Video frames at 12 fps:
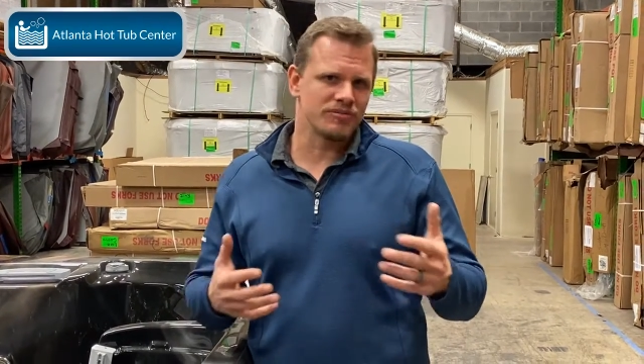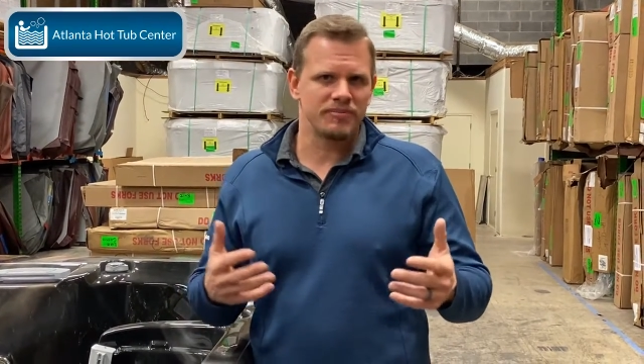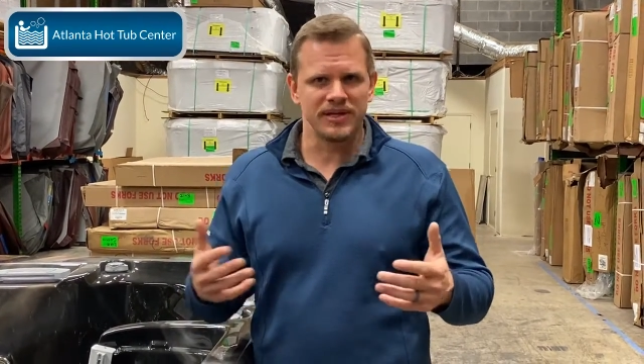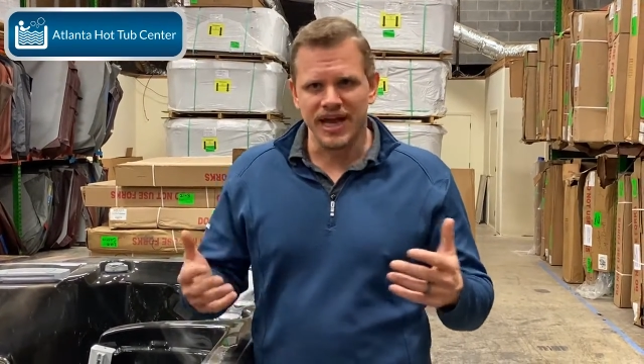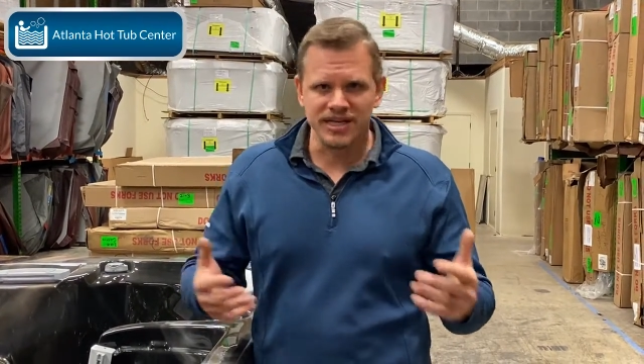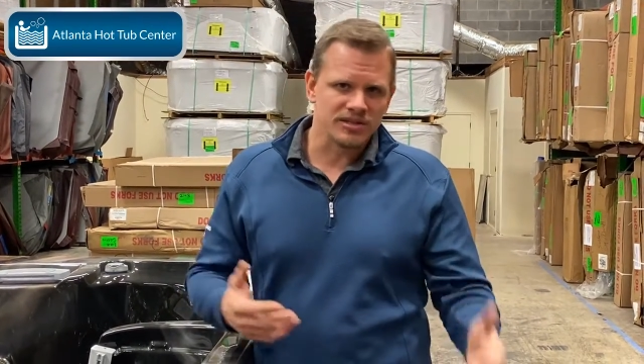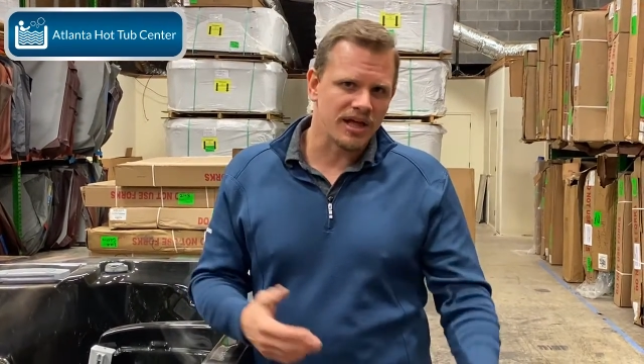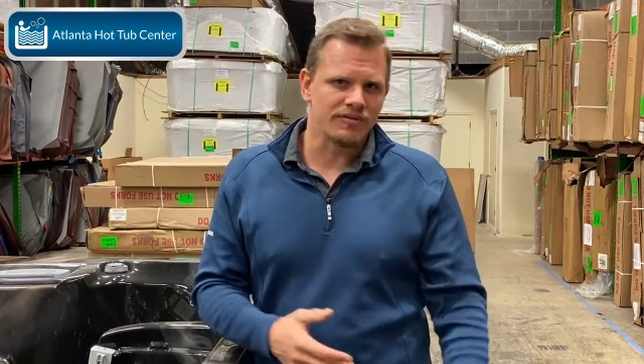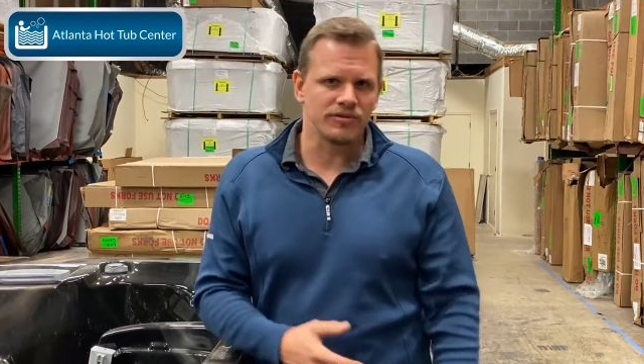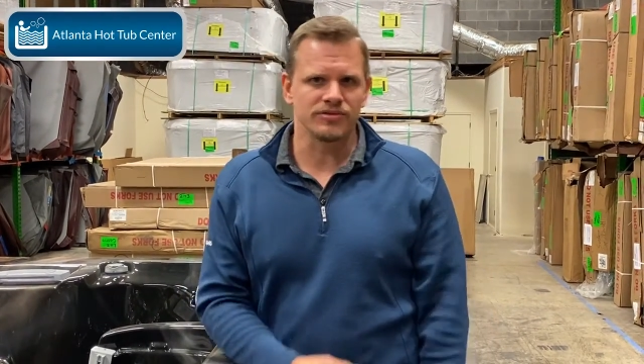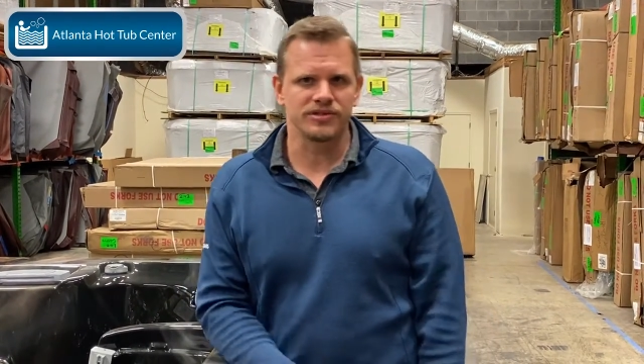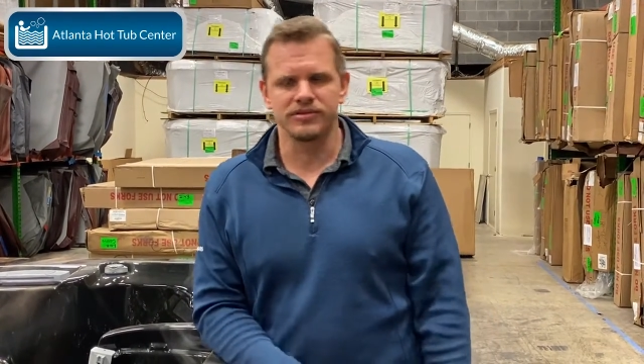pH
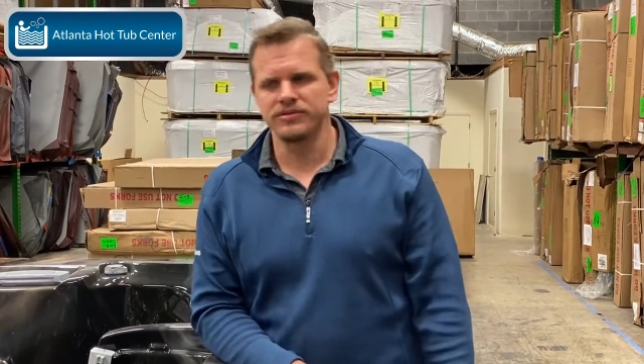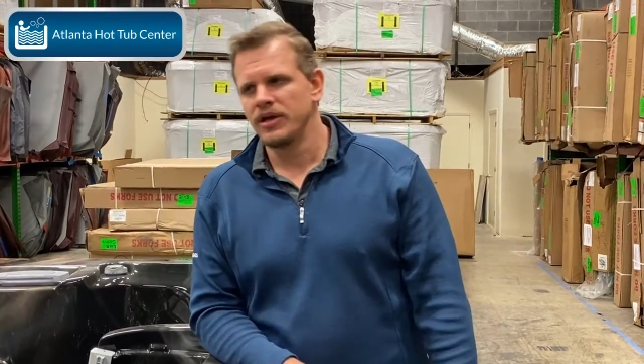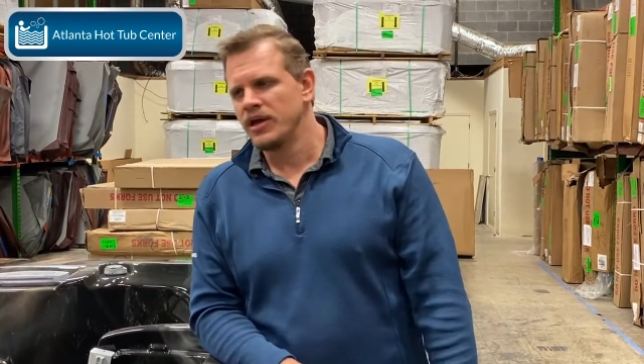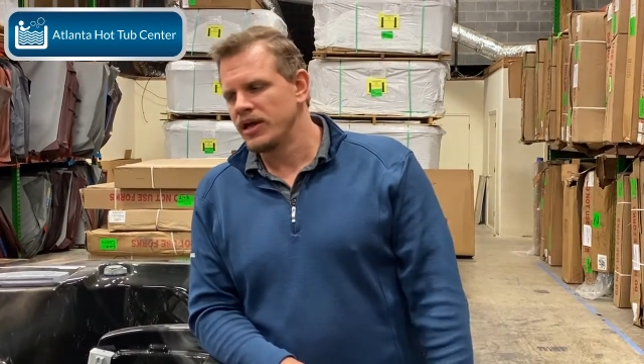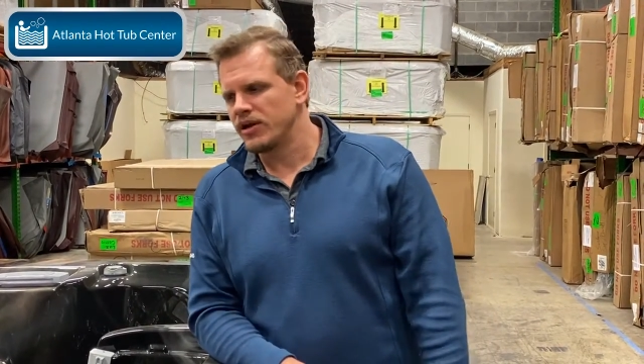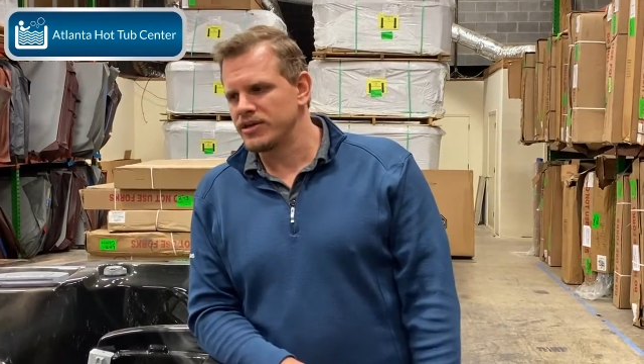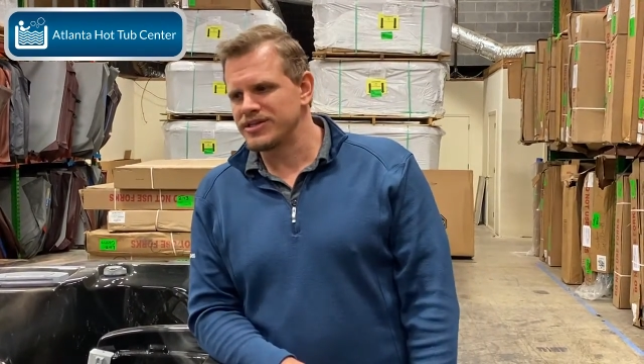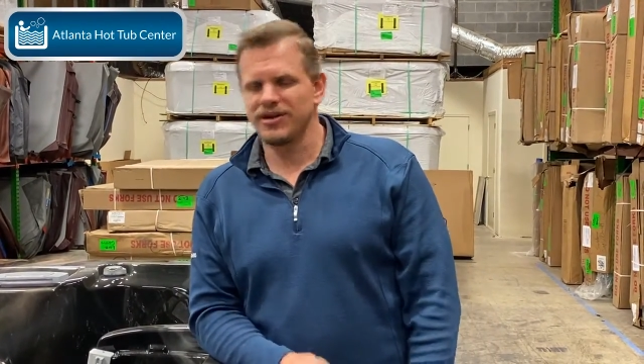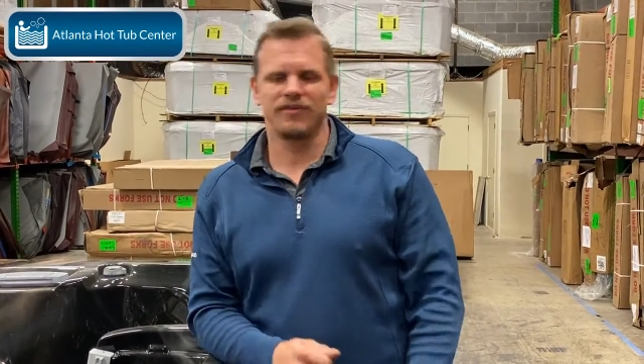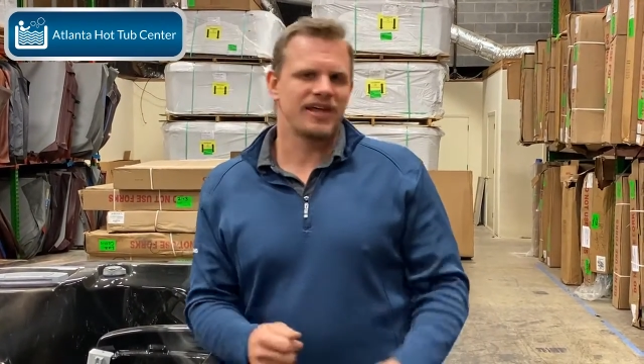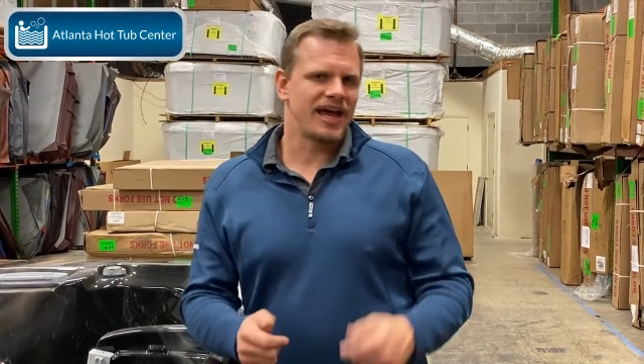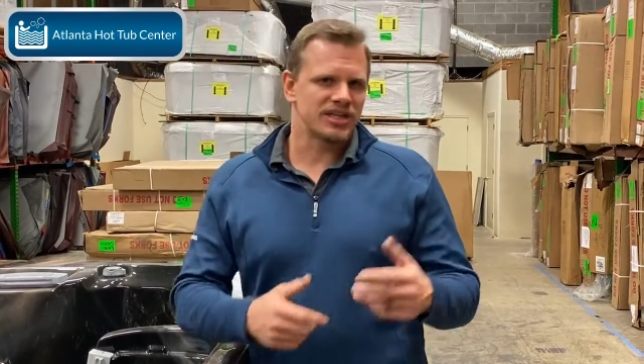levels and, you know, you
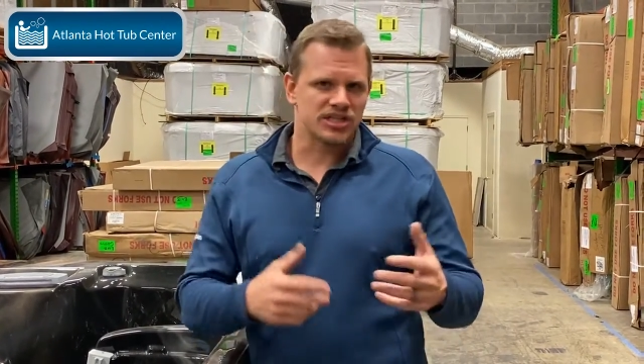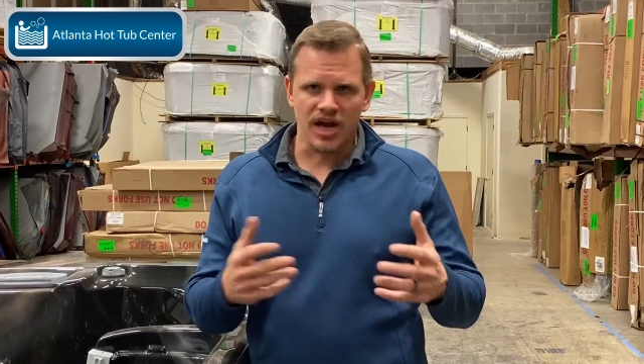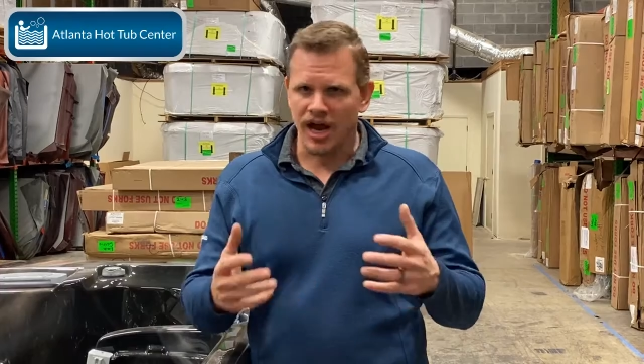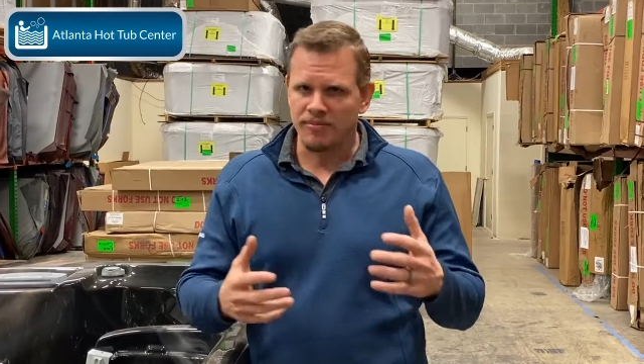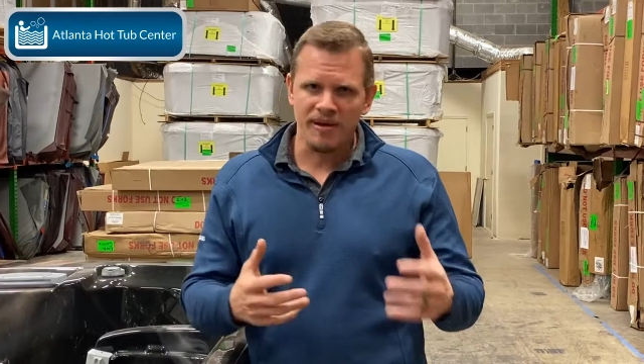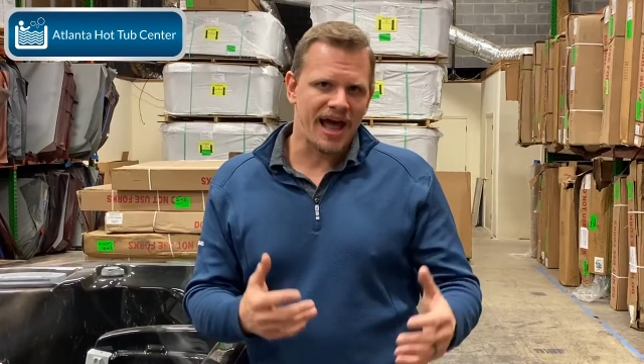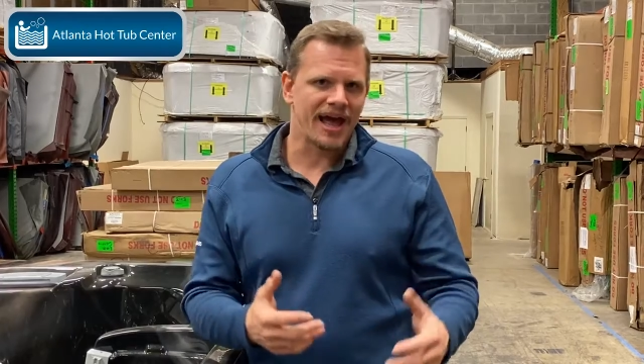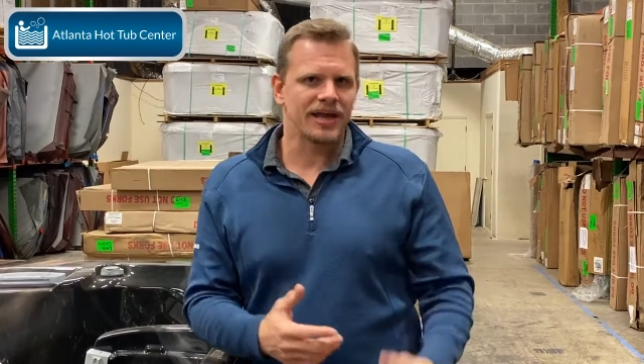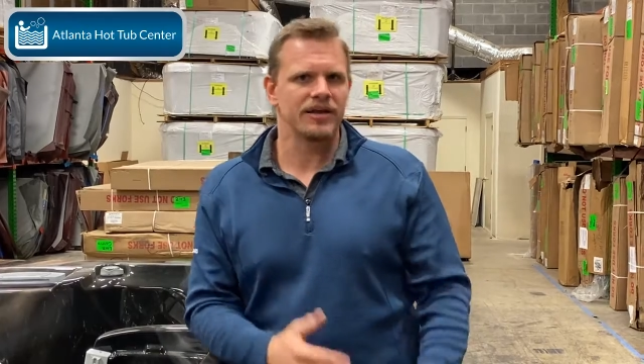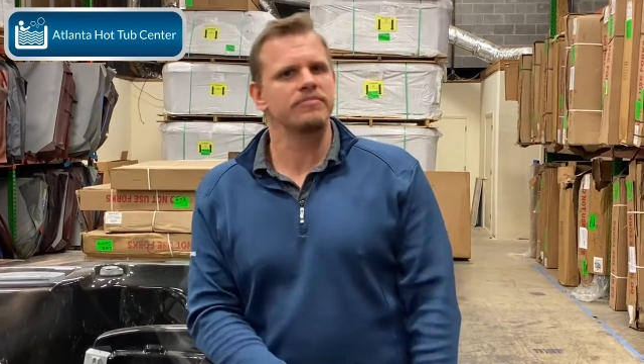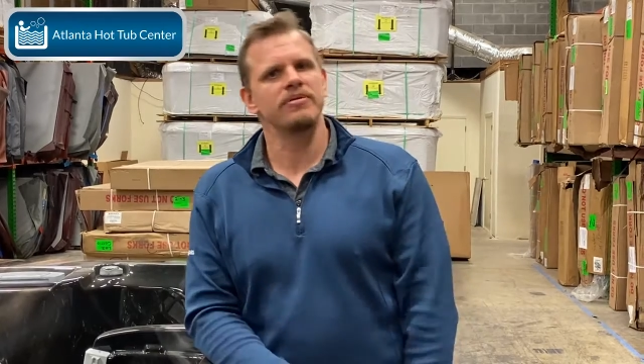still have to add a shock packet.